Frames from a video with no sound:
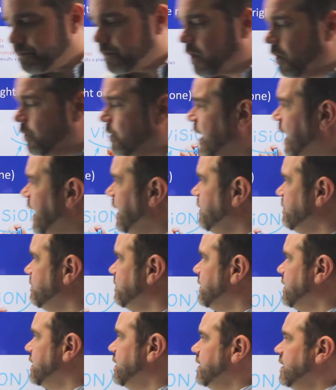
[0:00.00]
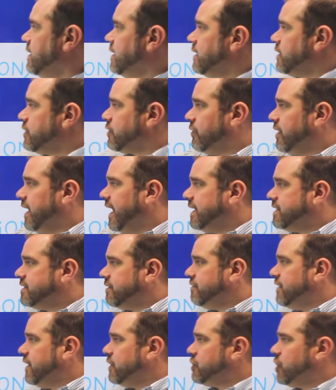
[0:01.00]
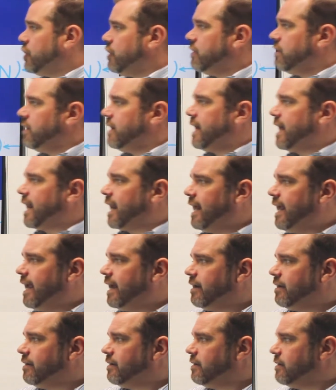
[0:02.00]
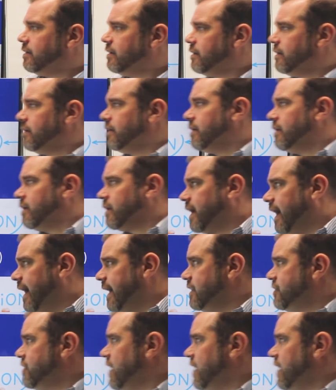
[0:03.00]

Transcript: okay? Create a vision, clear, okay?